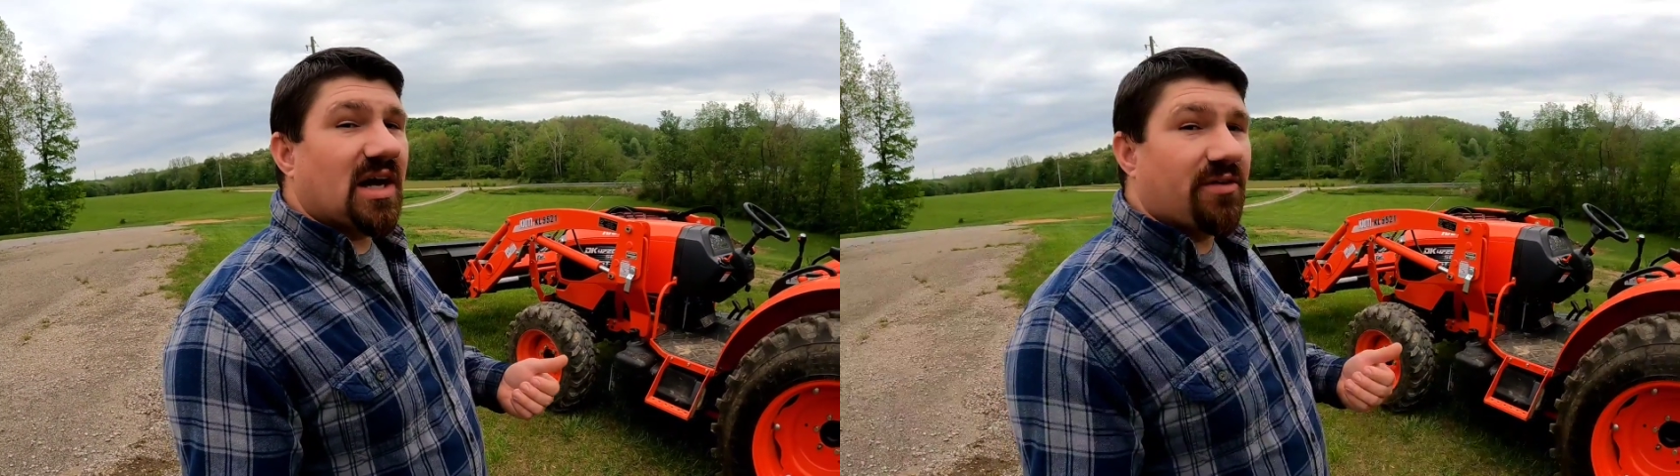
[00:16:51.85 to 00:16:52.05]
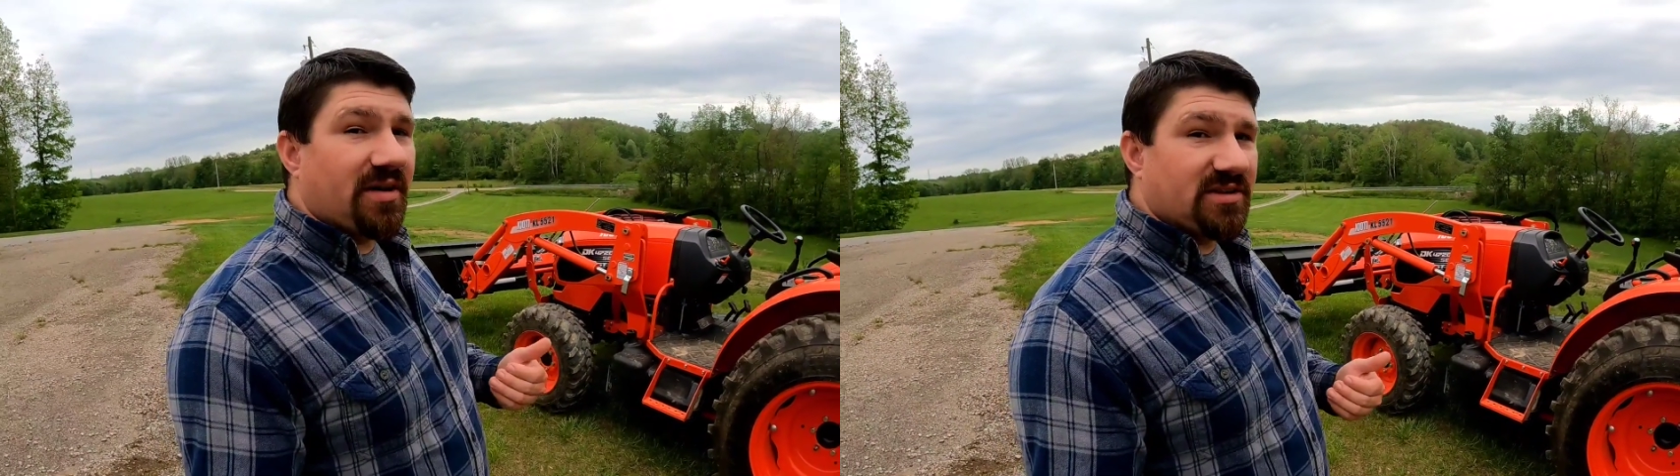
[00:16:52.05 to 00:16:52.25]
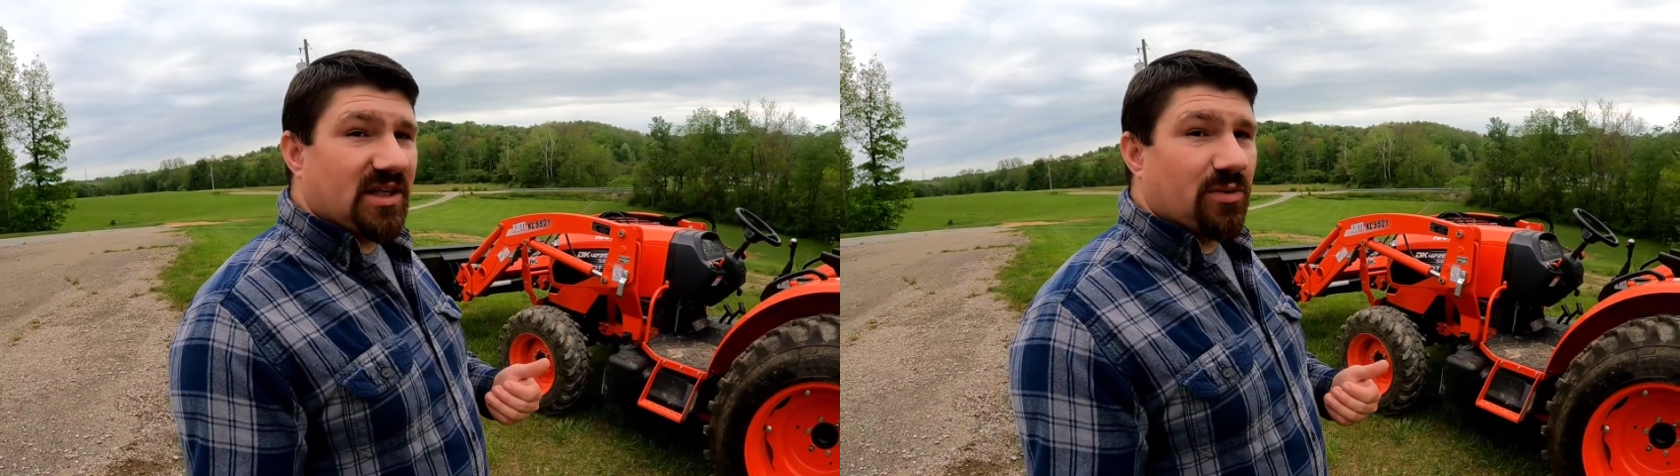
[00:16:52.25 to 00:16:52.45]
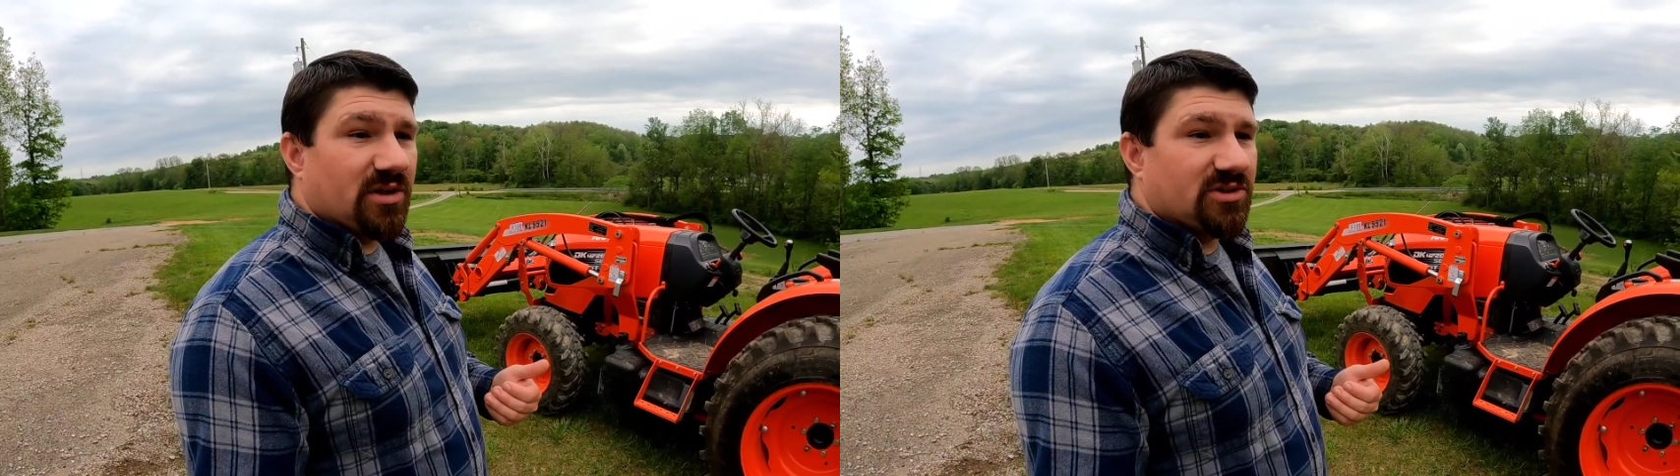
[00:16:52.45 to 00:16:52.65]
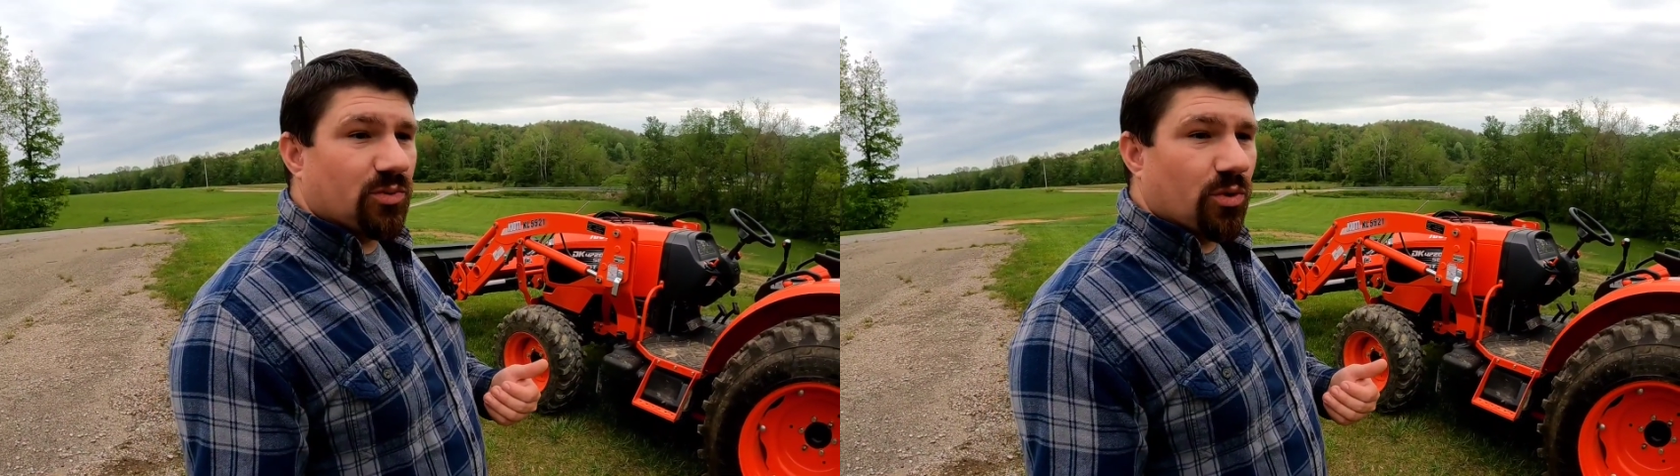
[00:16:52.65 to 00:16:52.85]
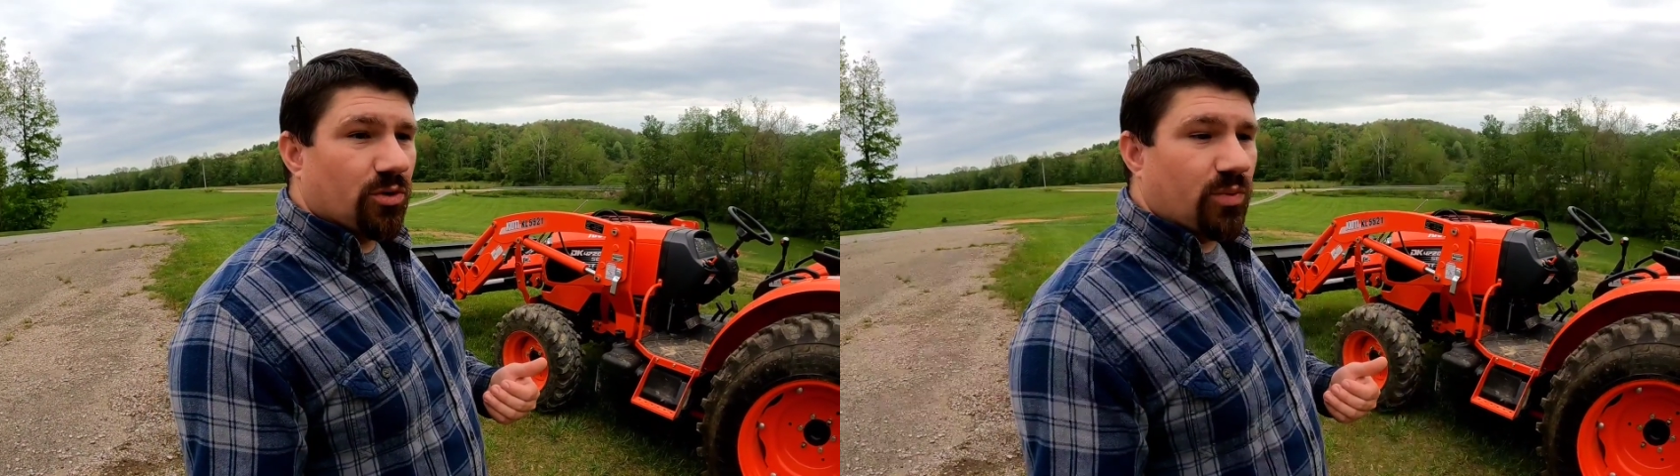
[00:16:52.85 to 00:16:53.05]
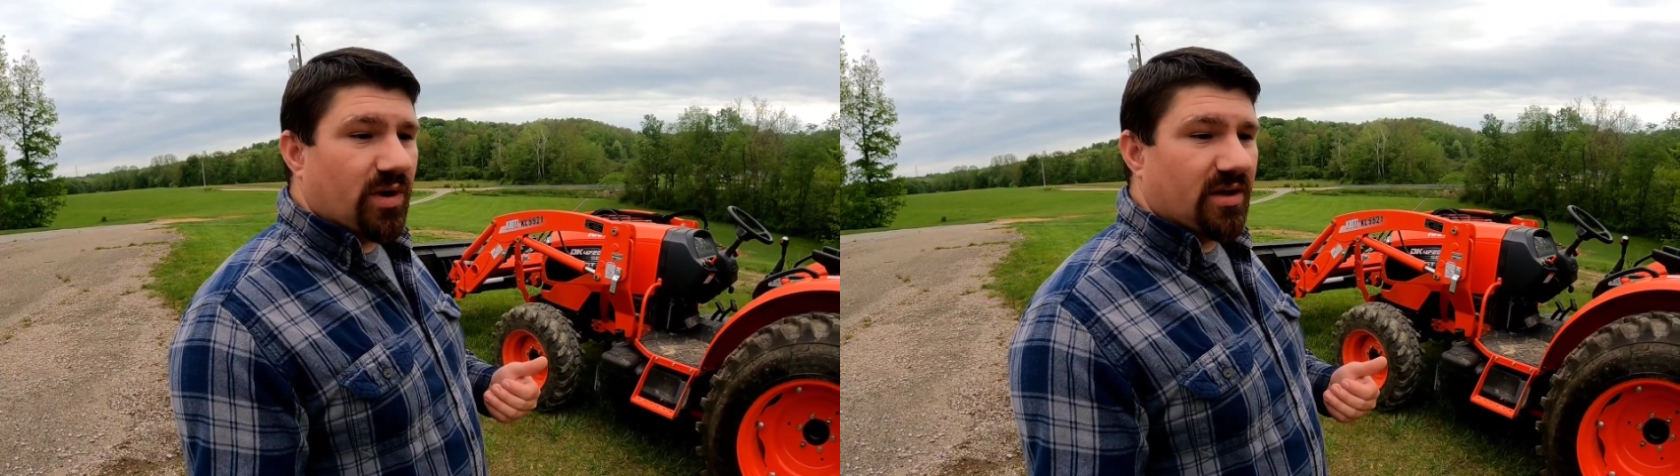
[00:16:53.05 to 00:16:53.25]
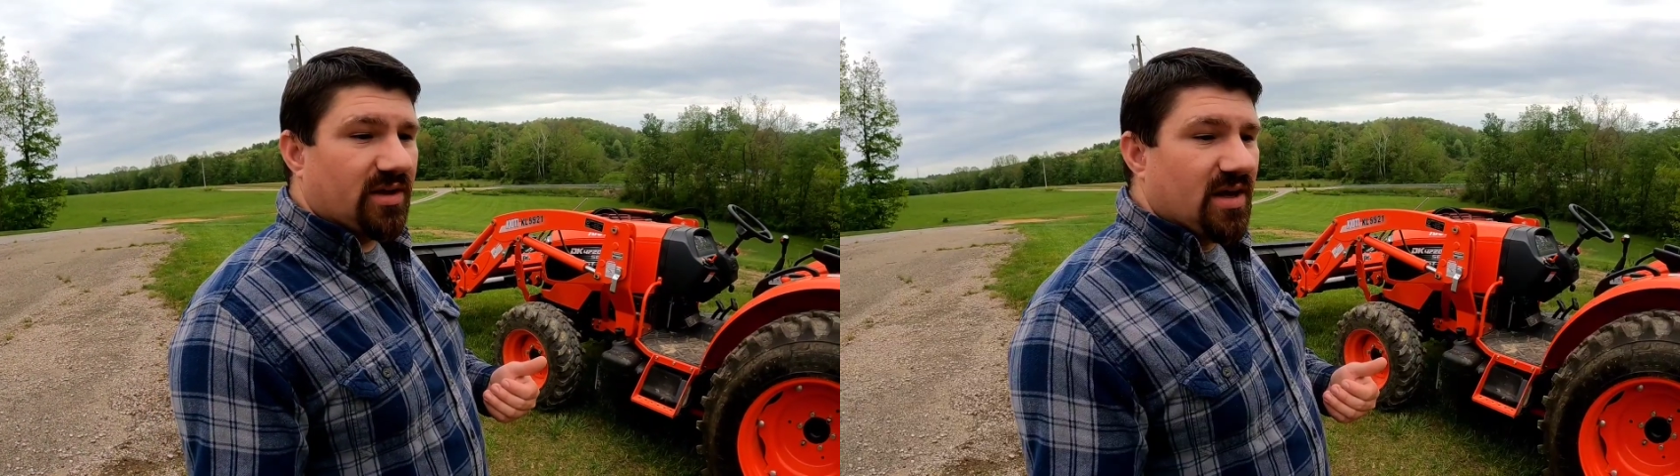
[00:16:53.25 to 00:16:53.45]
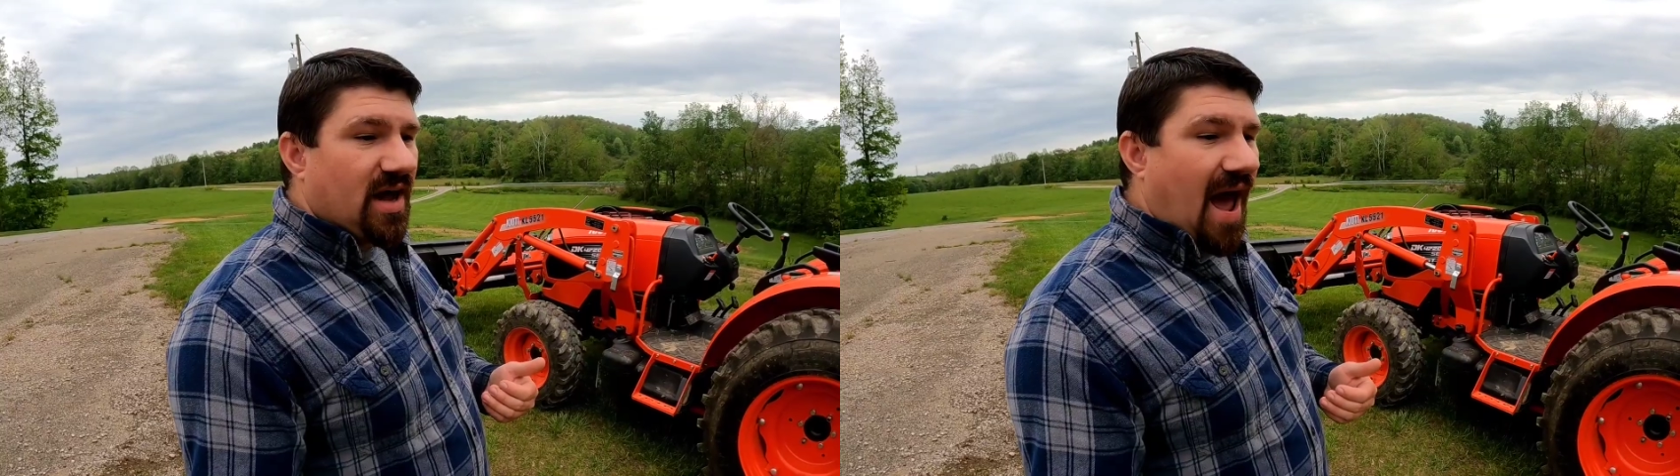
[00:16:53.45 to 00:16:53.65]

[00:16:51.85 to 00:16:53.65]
how easy they was to work with,